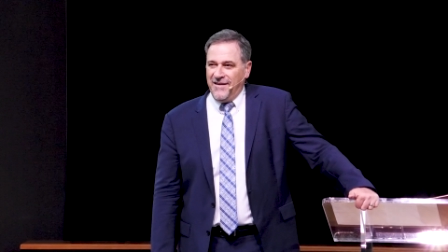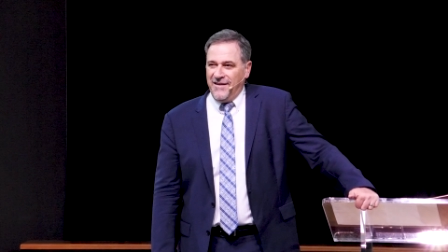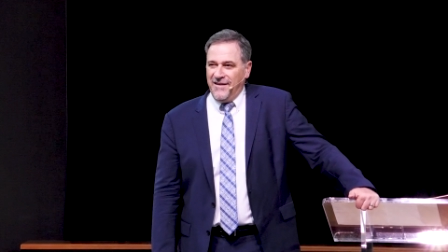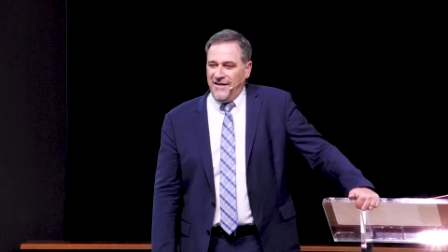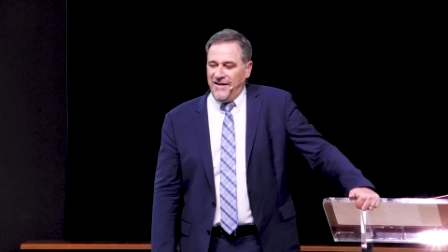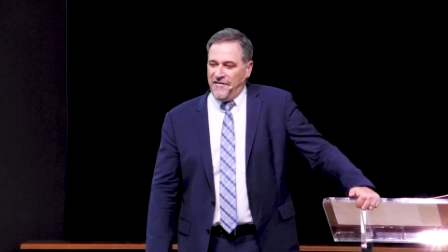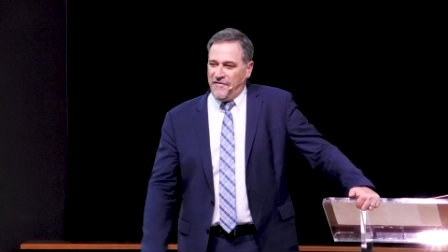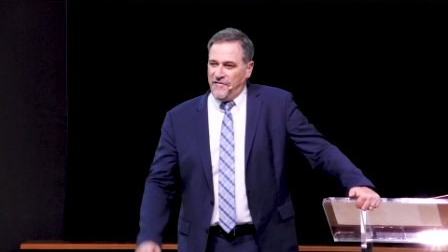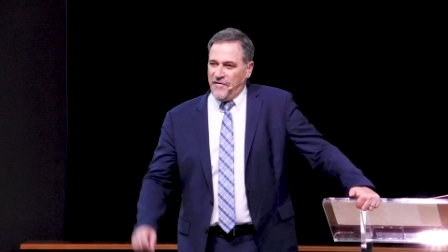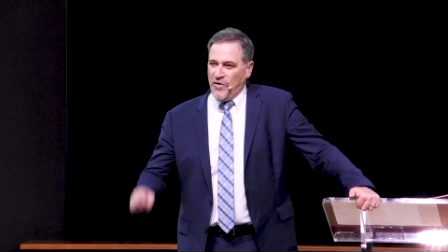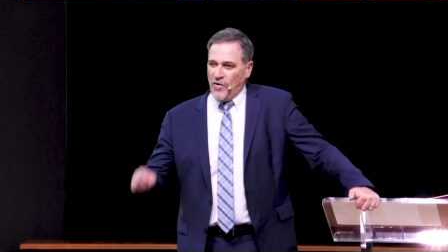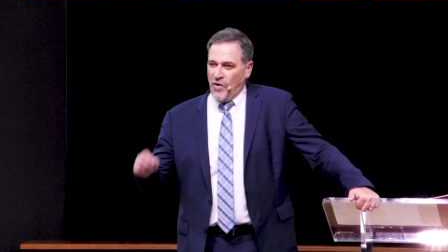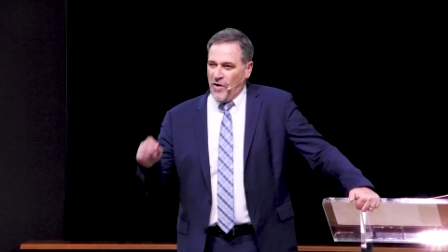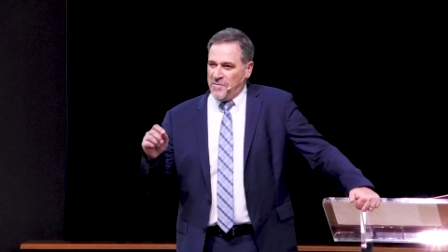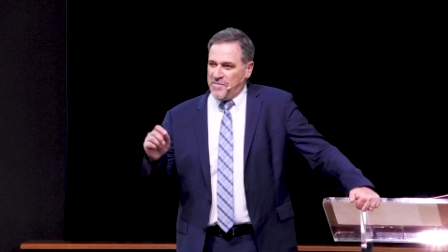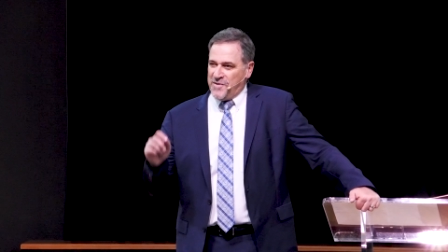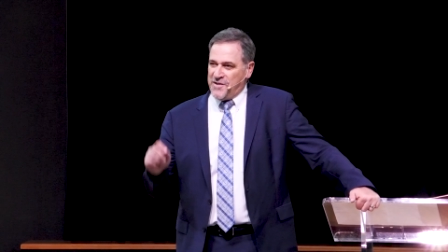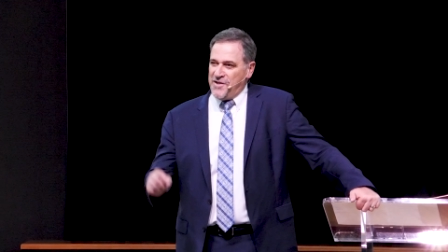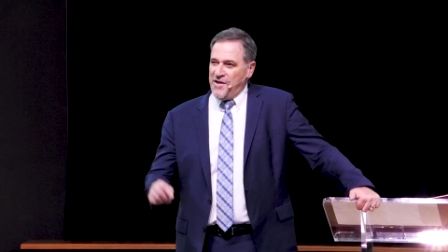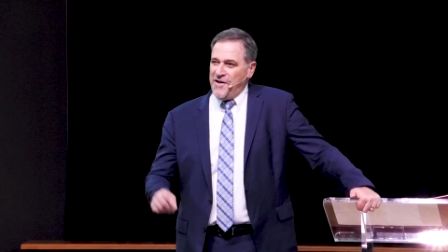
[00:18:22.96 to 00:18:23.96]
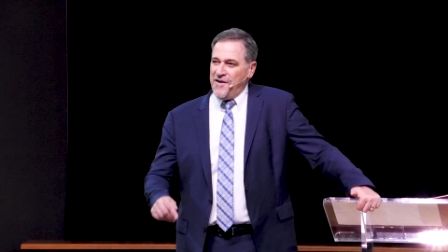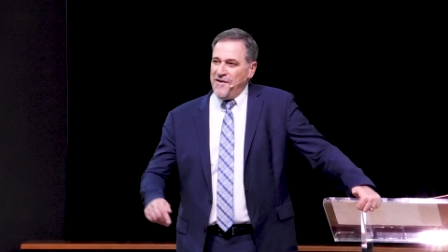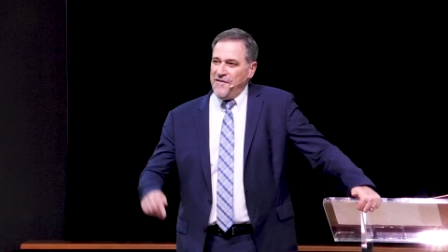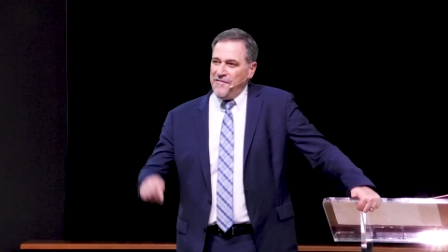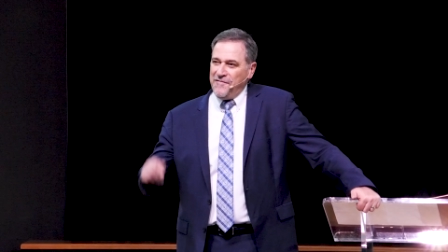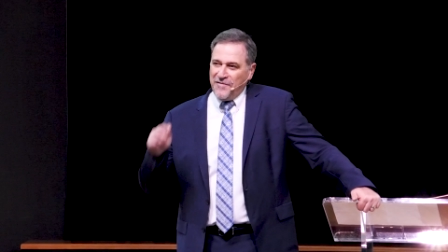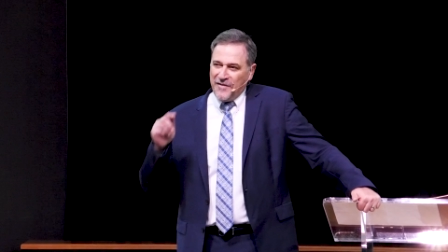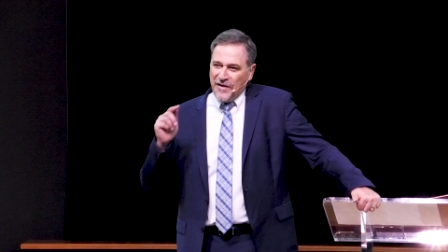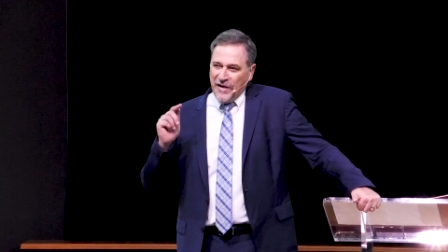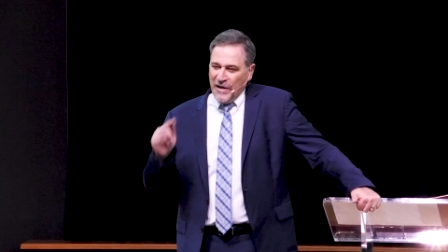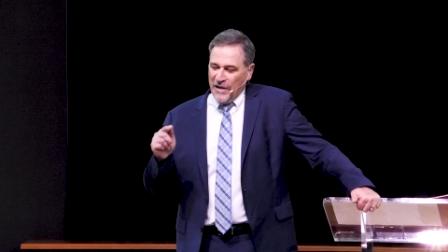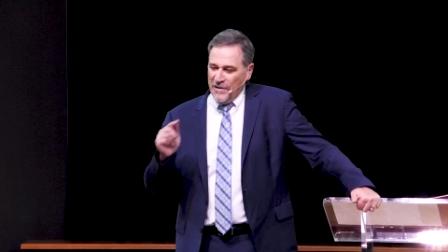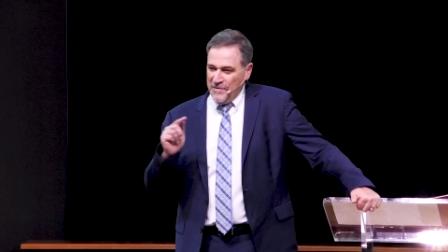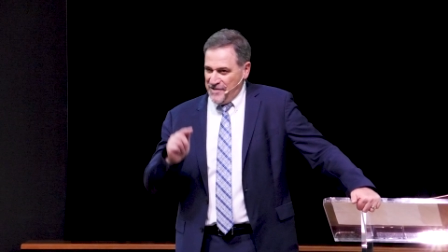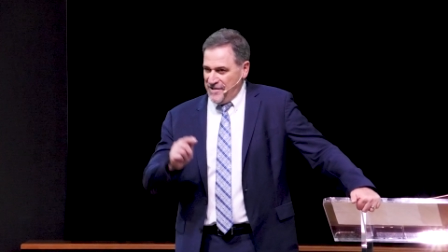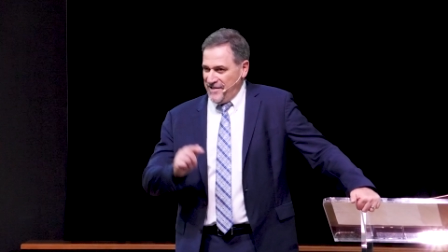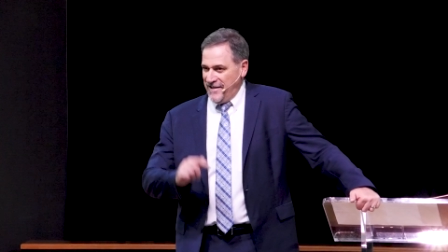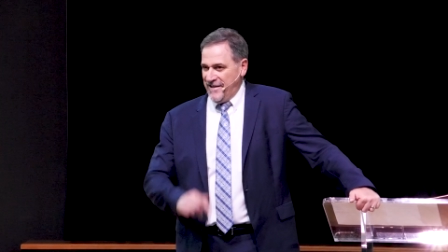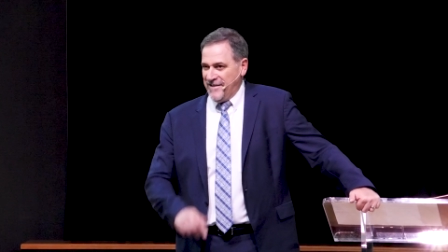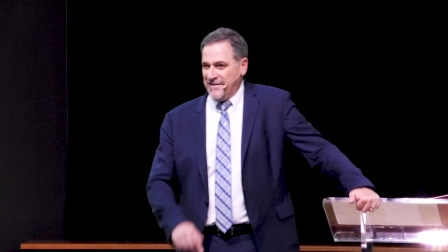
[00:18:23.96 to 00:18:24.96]
If you observe
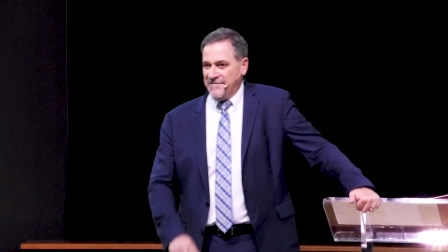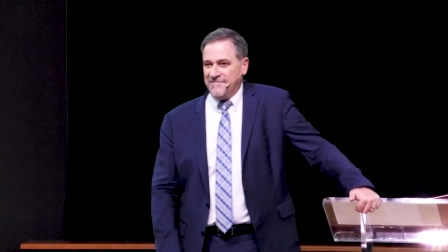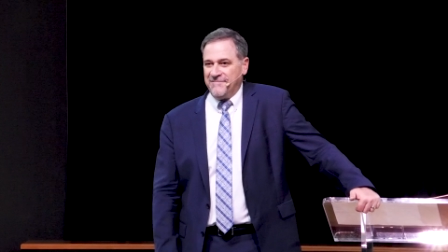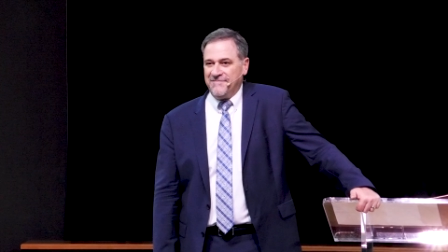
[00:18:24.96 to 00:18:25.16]
closely,